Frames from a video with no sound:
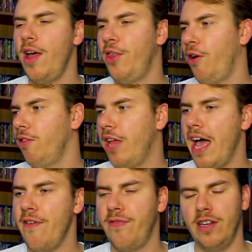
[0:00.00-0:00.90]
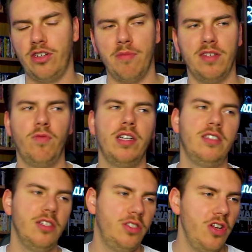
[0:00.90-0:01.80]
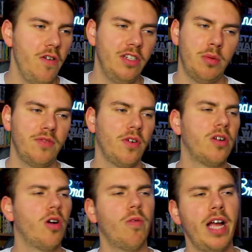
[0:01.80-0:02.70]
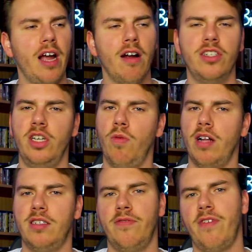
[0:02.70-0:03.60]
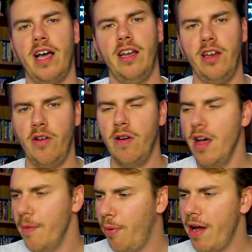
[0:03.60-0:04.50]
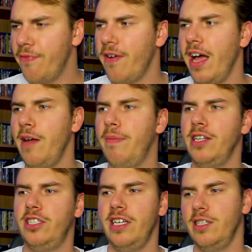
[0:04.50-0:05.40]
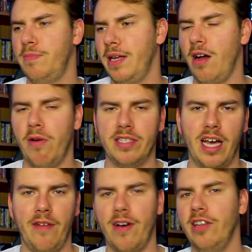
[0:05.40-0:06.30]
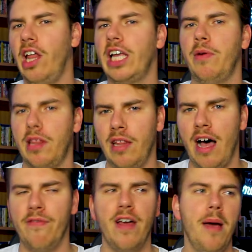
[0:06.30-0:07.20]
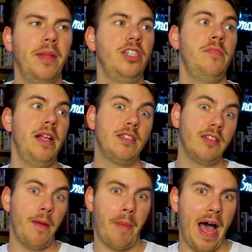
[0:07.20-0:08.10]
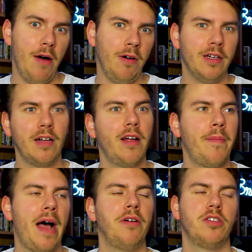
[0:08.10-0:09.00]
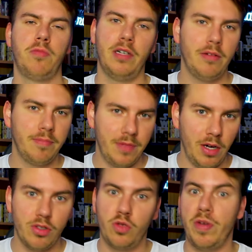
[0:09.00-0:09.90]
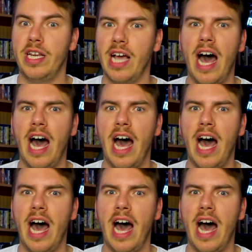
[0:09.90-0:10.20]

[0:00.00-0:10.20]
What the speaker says: with her life in terms of what to do, in terms of her career, and she wants to find a new boyfriend, but she's been always kind of unlucky with love. But then she meets Glen Powell, and Glen Powell's a real, you know, sweet